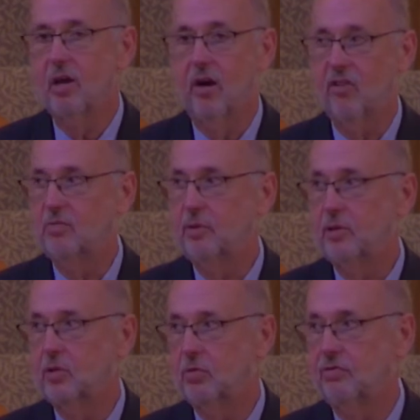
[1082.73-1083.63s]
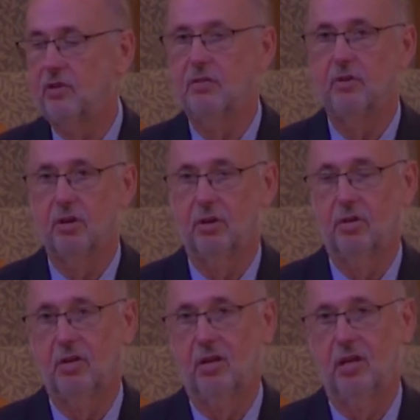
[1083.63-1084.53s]
our spiritual fervor
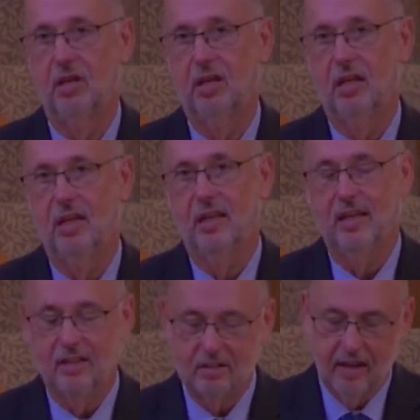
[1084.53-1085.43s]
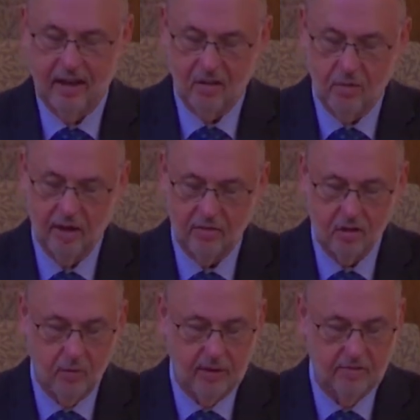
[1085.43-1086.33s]
is likewise
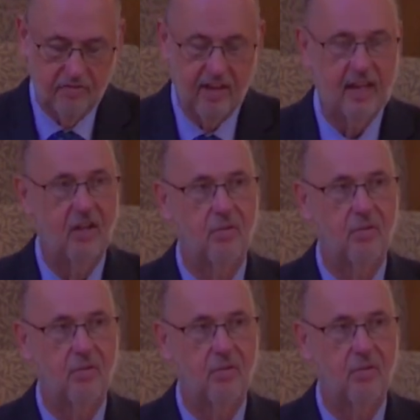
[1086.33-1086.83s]
going to fail.